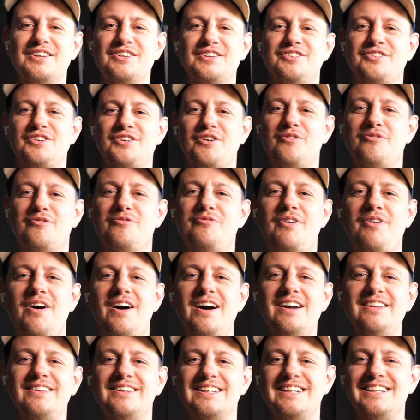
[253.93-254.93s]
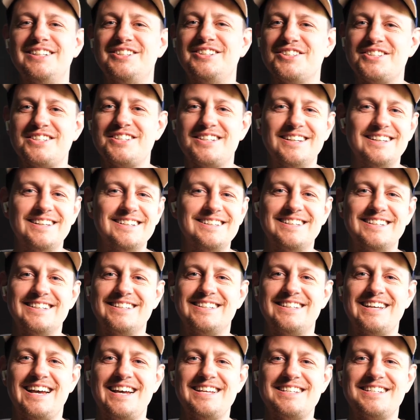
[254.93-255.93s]
So finally, just to
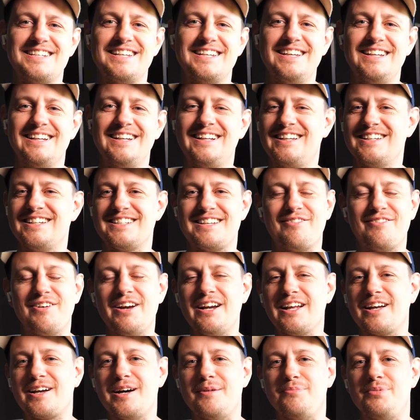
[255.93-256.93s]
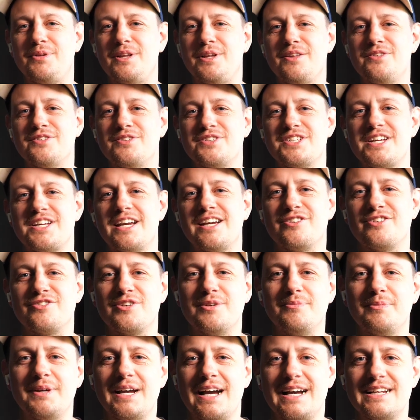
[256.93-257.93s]
test it, because I've got a couple other Sega
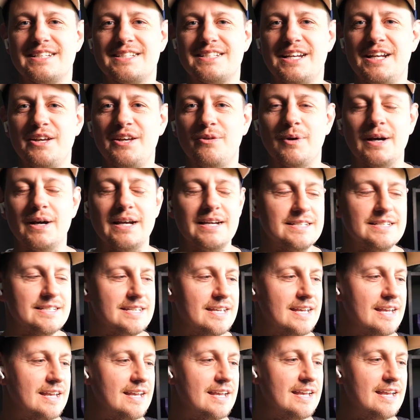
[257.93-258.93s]
Dreamcasts anyways,